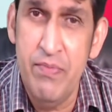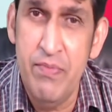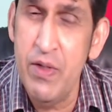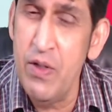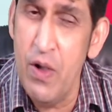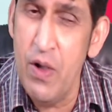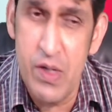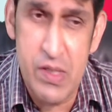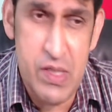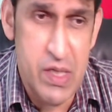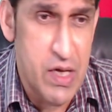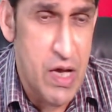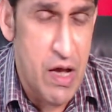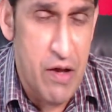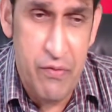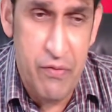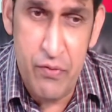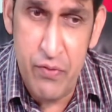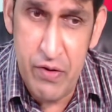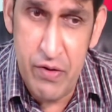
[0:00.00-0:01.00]
because they
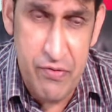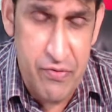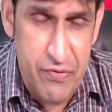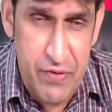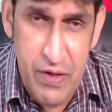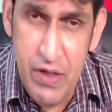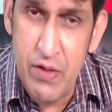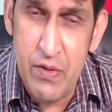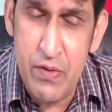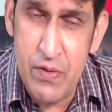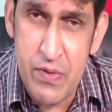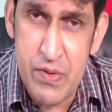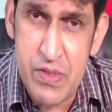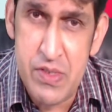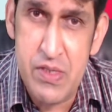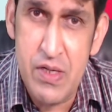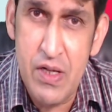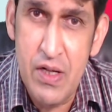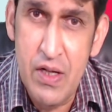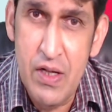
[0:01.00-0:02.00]
have
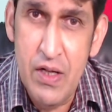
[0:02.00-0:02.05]
refused